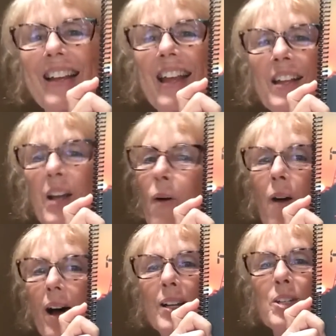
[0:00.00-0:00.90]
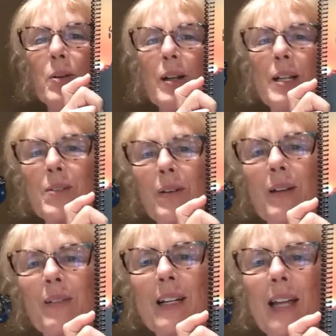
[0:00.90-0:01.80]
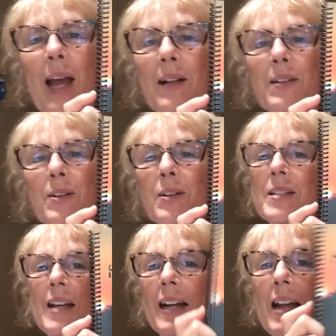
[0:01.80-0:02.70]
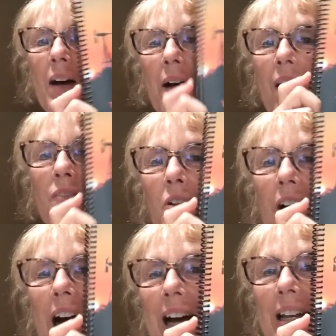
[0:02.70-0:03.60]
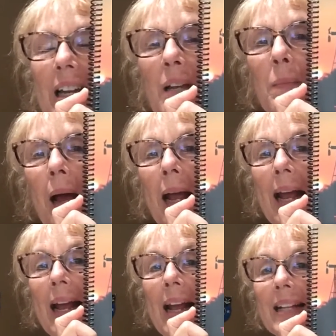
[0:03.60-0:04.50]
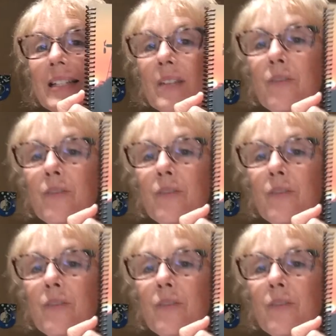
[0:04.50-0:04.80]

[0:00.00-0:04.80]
can go on a 2021 calendar, because I now have one in my hands.